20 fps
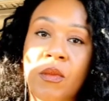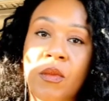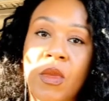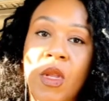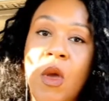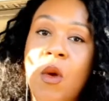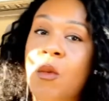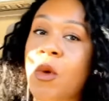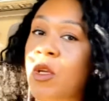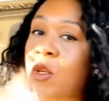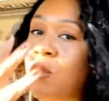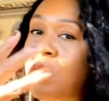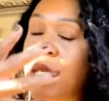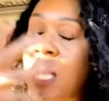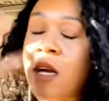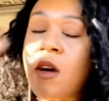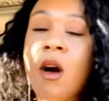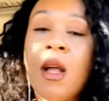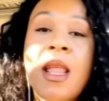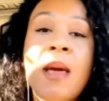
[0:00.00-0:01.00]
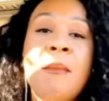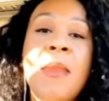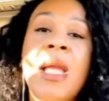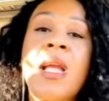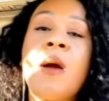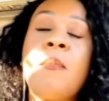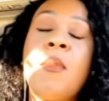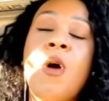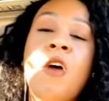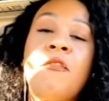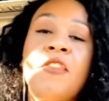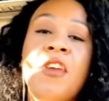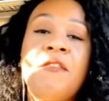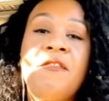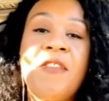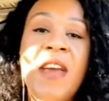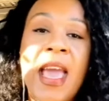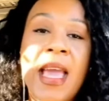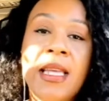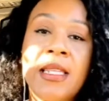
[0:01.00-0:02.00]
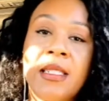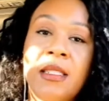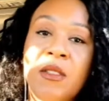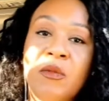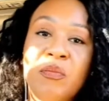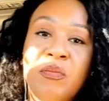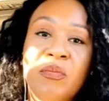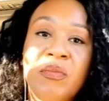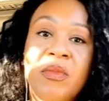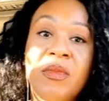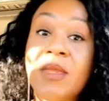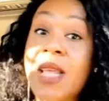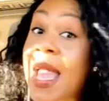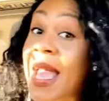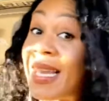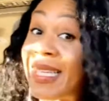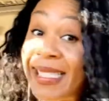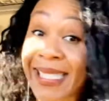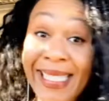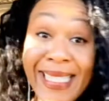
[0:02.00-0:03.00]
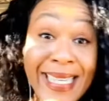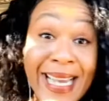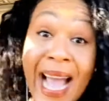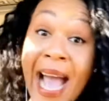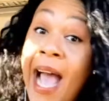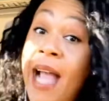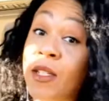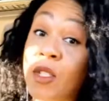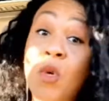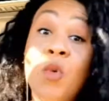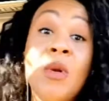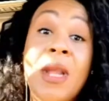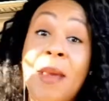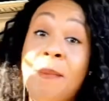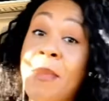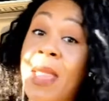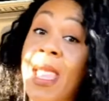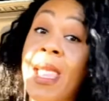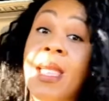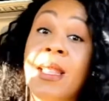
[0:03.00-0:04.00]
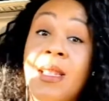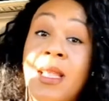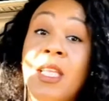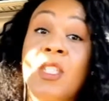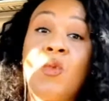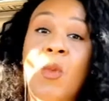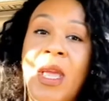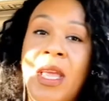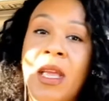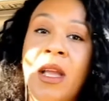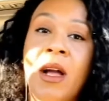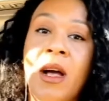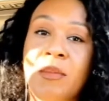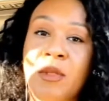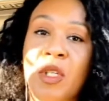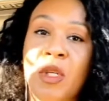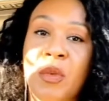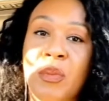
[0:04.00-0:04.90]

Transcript: When you take all that makeup off your face, that is not who that man is waking up to.